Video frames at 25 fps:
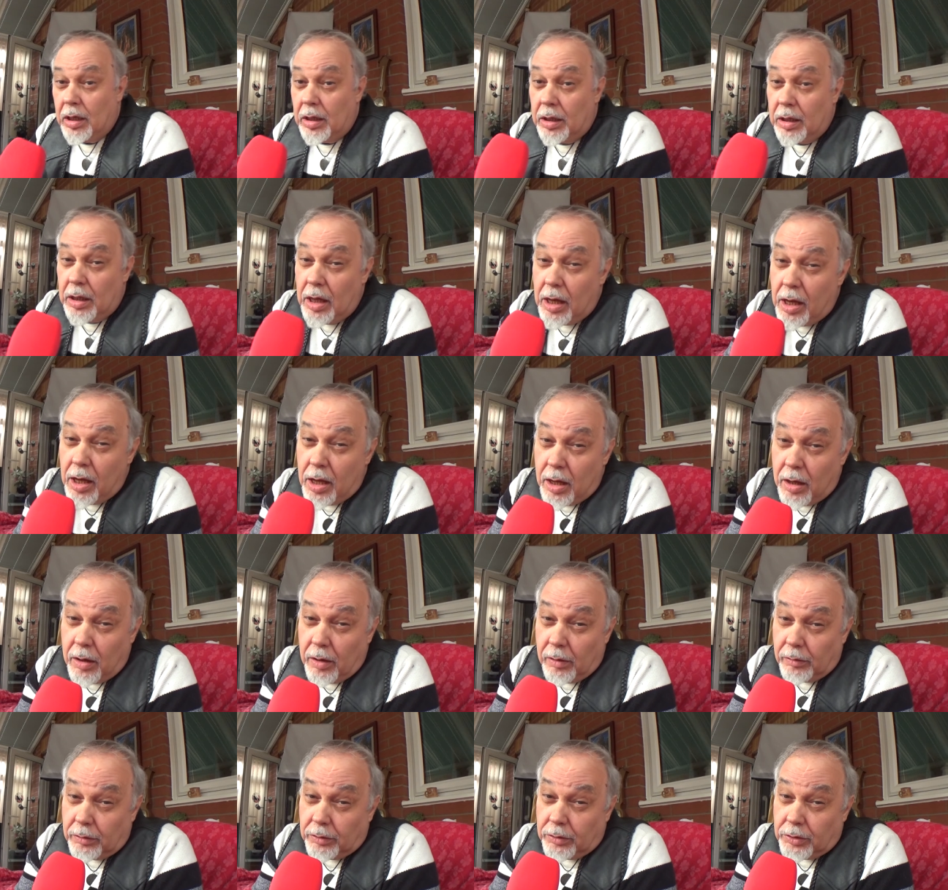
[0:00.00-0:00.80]

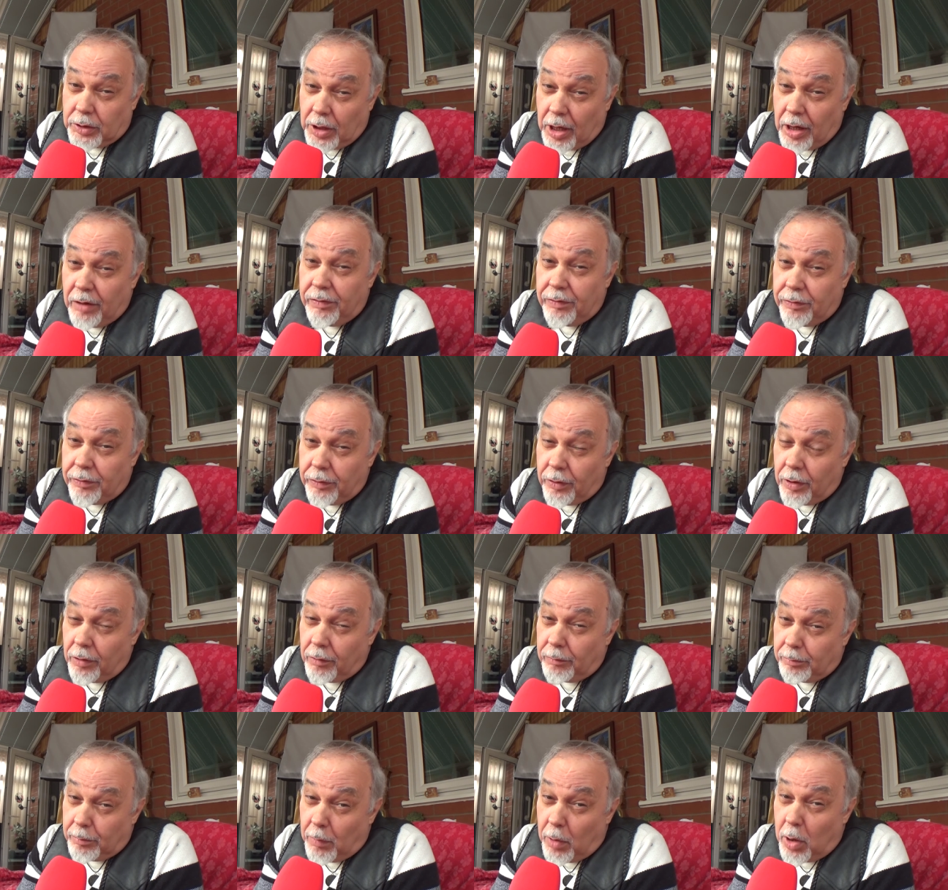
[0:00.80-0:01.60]
Now, Geoffrey
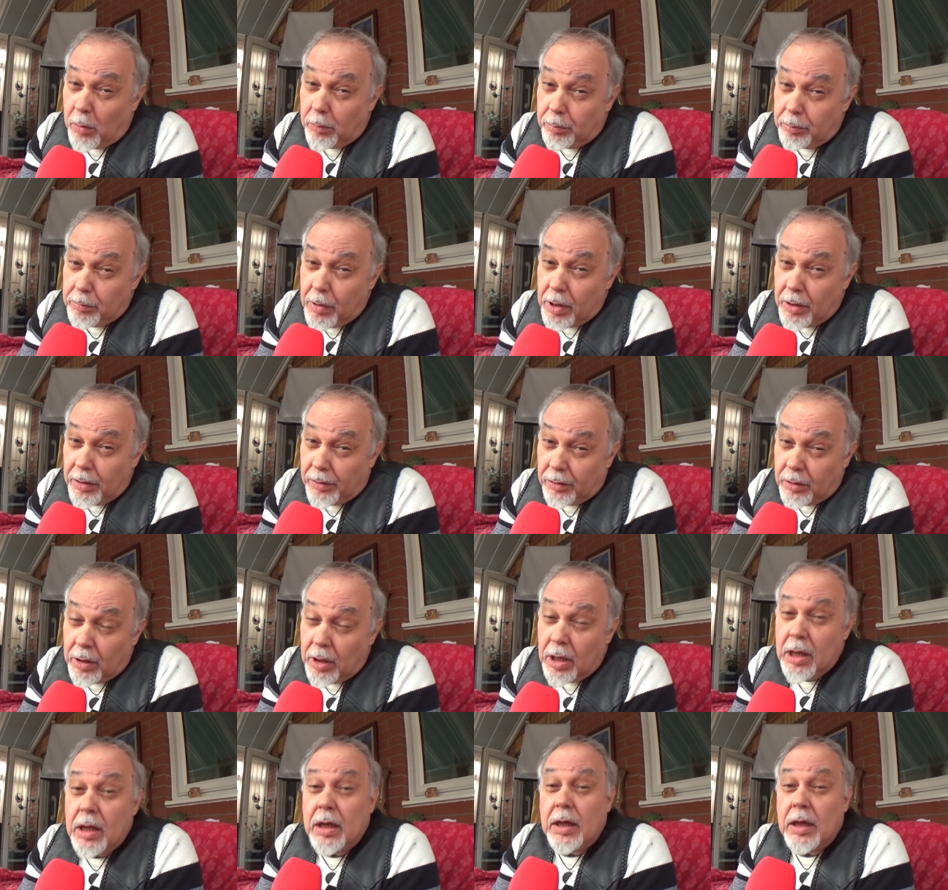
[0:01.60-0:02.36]
of Monmouth